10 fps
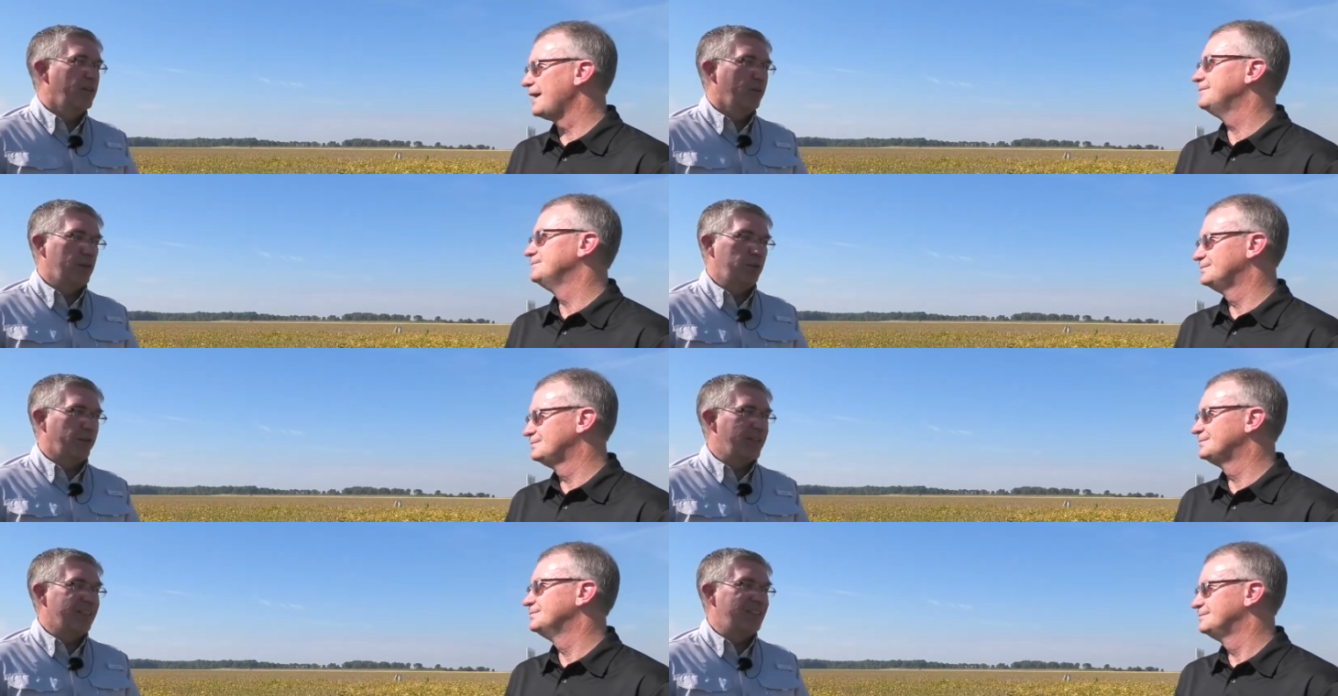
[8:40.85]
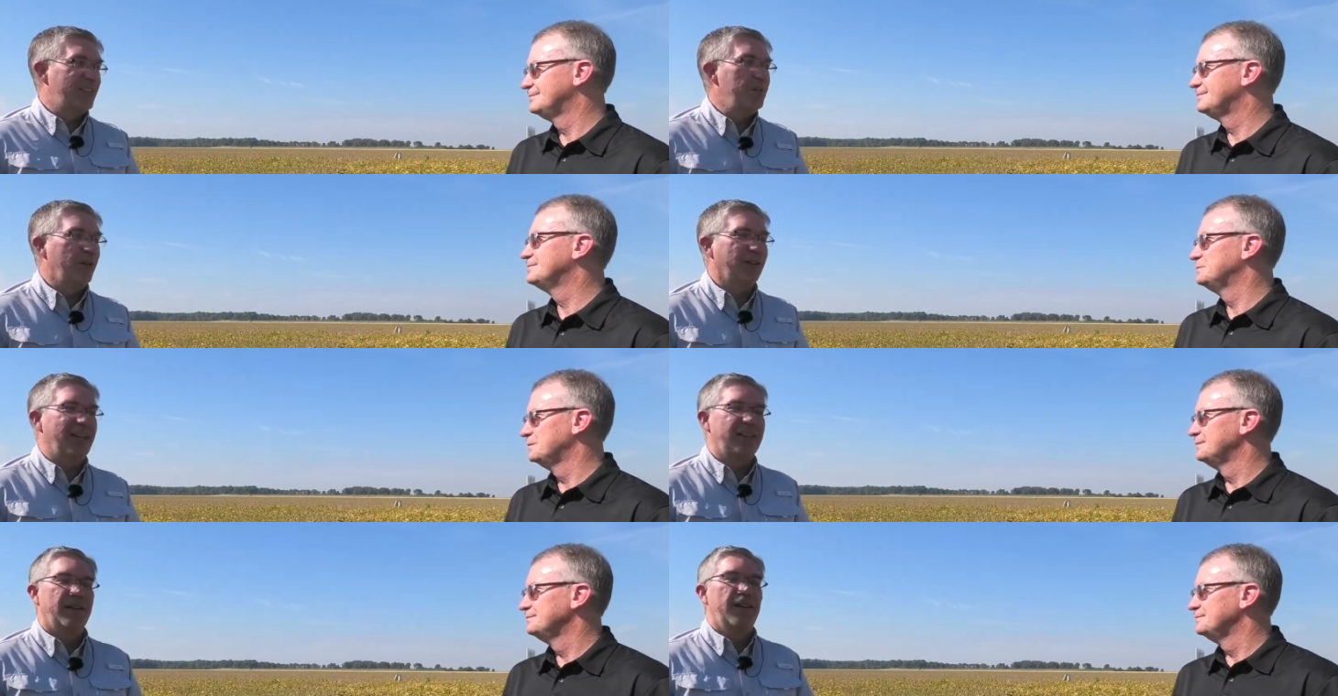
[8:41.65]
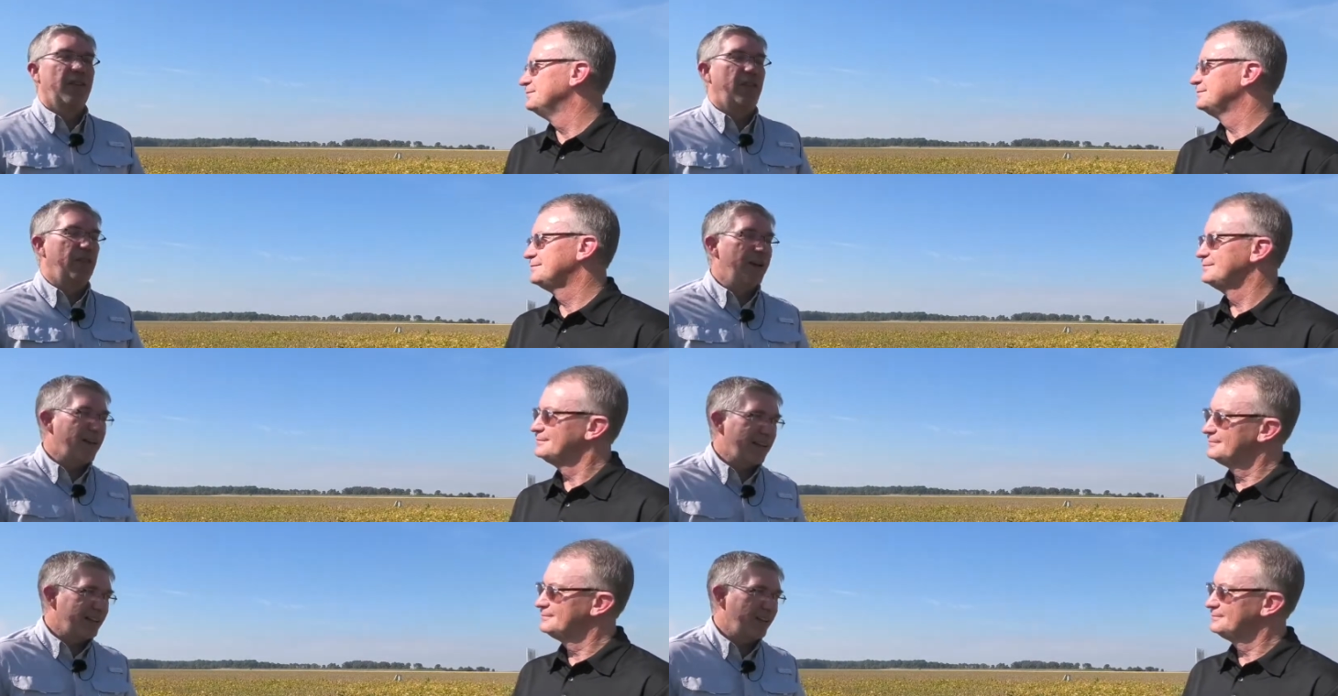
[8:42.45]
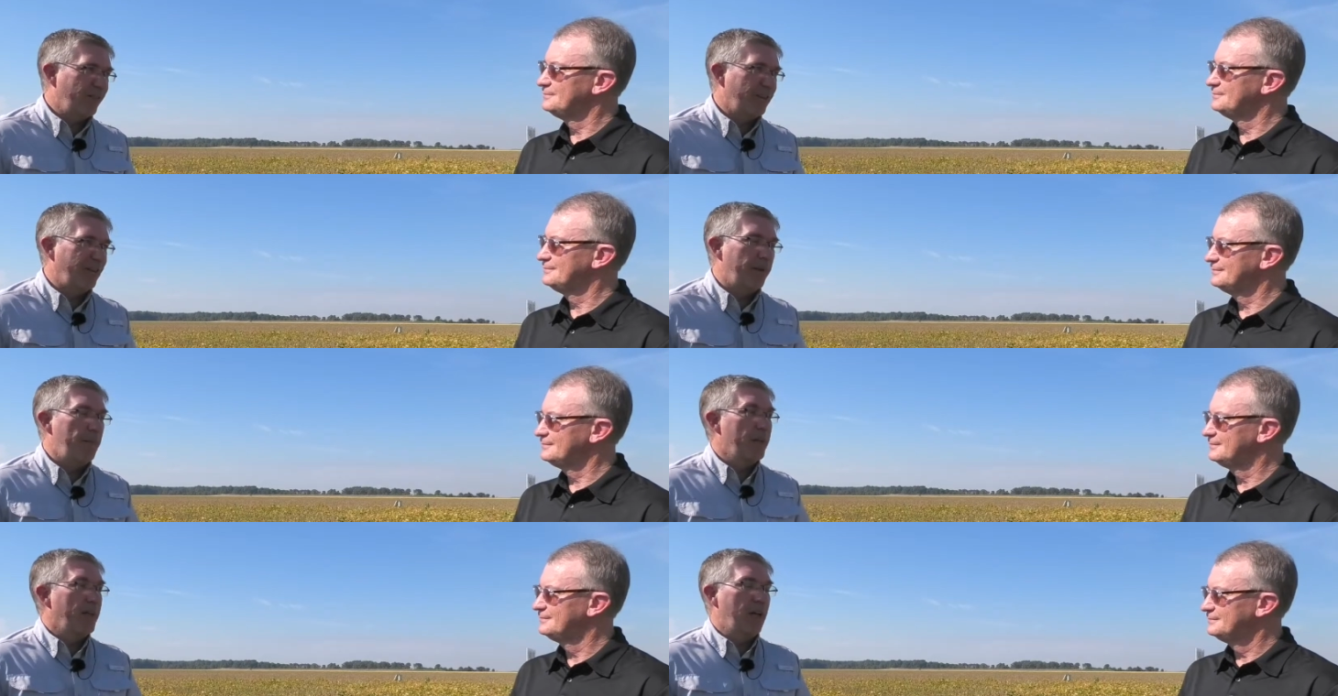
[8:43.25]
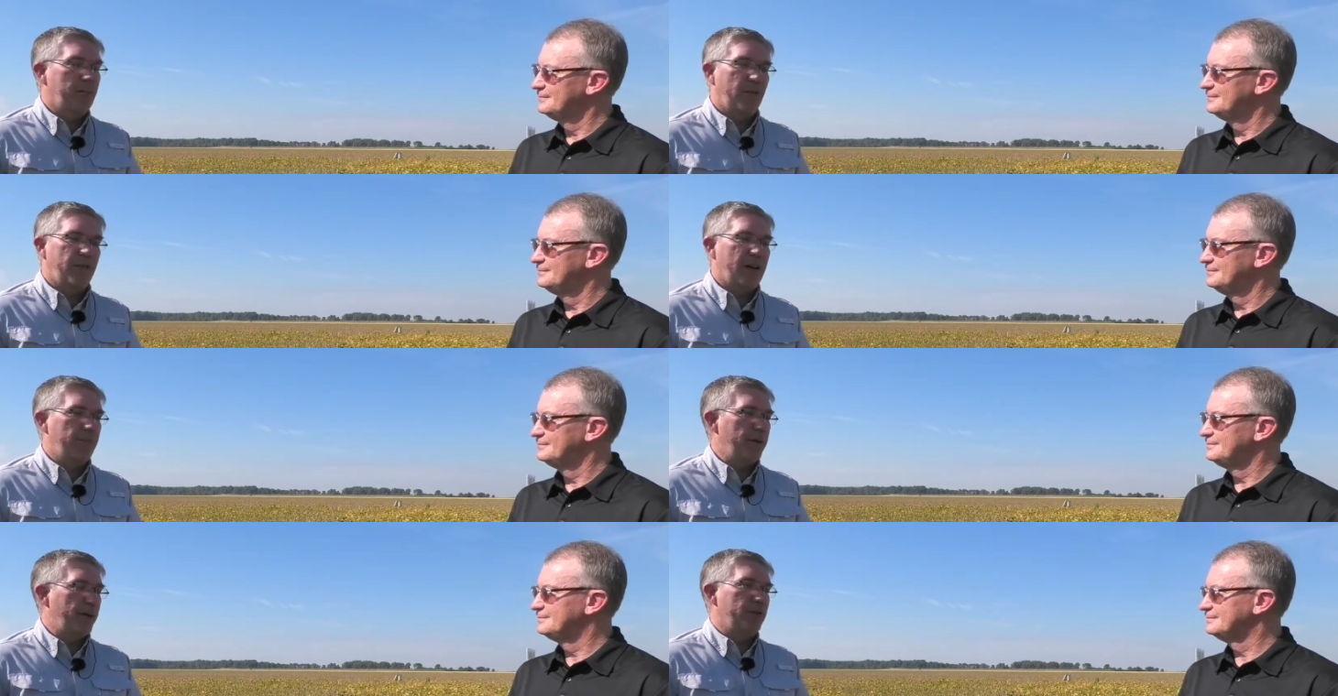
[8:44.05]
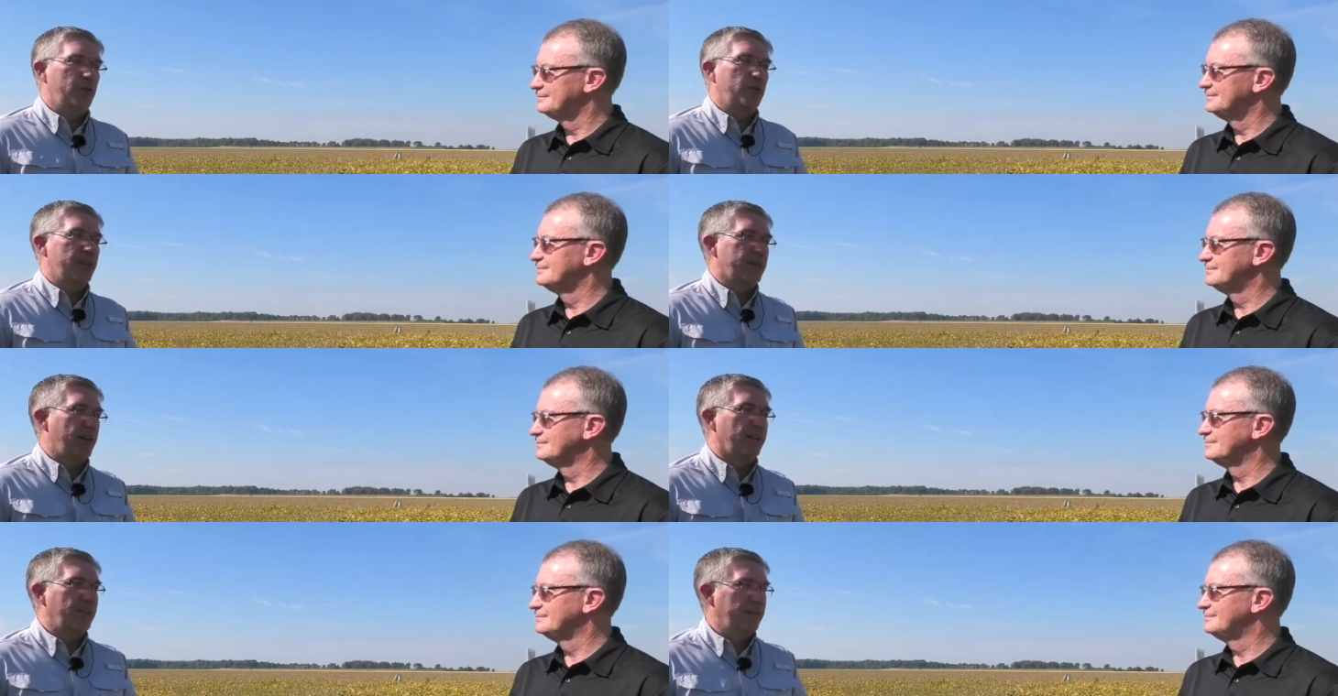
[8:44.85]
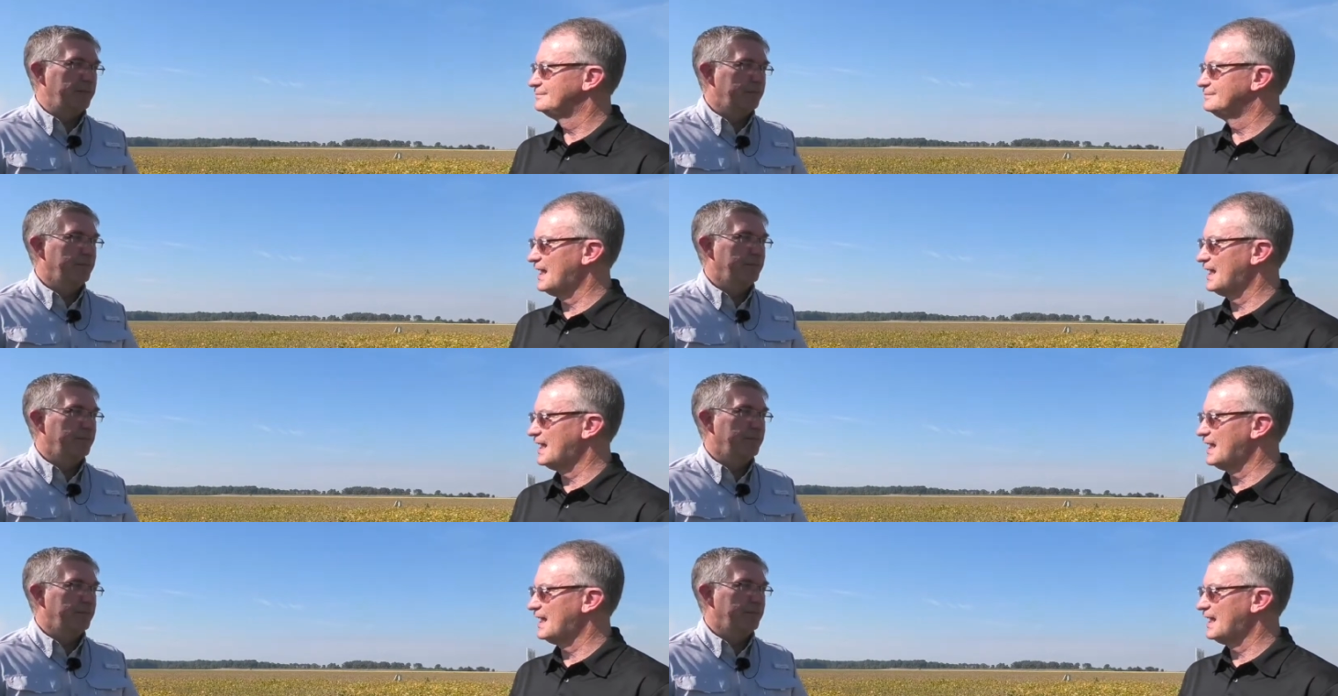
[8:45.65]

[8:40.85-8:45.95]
Speaker 1: which will then stimulate their activity and provide better nutrient cycling.